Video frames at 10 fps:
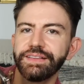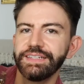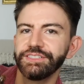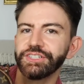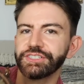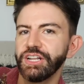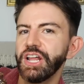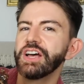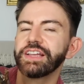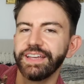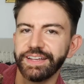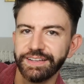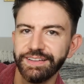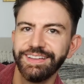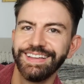these just
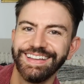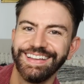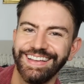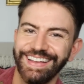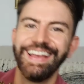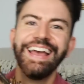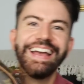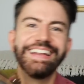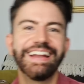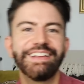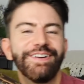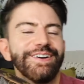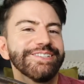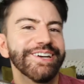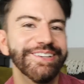lurking in any
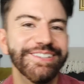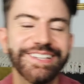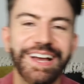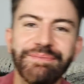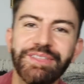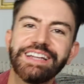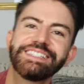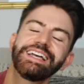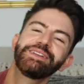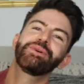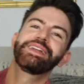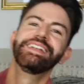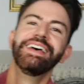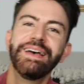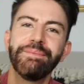photos that I take
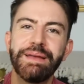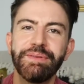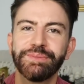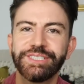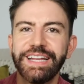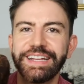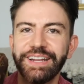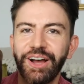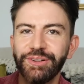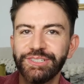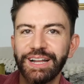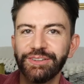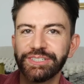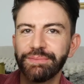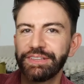when maybe I'm staying in a hotel
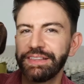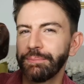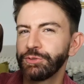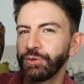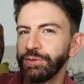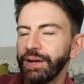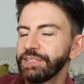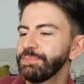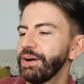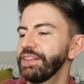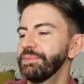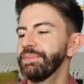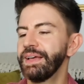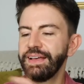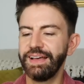or something. I'm sure you might spy
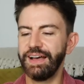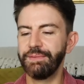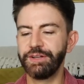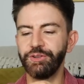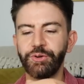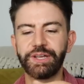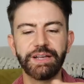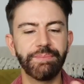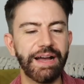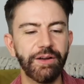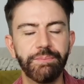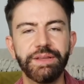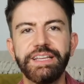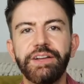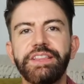them knocking about.
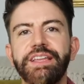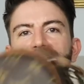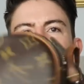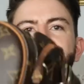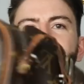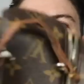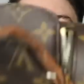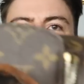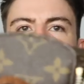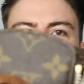But the only thing with this one is it